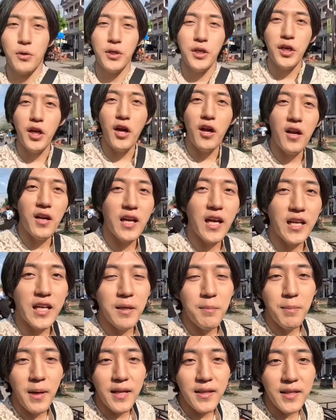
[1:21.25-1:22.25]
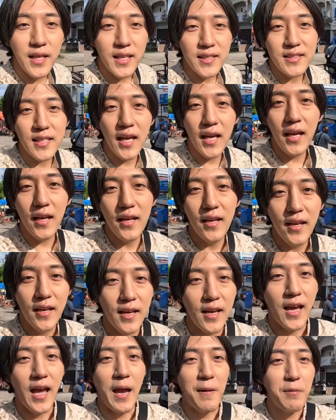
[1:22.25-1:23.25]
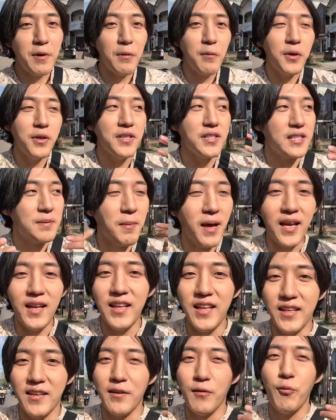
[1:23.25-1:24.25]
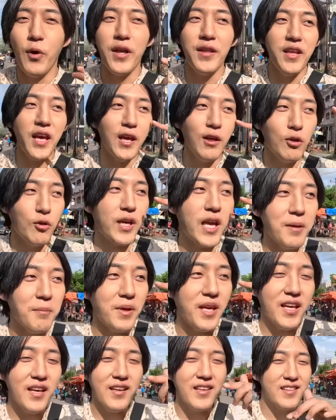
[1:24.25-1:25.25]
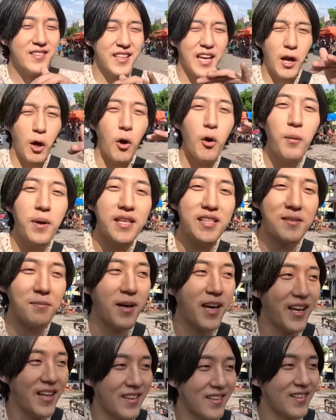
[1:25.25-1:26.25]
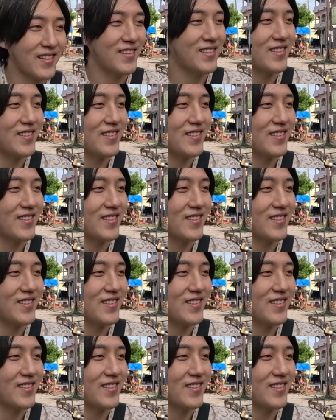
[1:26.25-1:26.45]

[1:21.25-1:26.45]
So here, like in Banda Aceh, everyone is smiling. When they look at me, they always smile.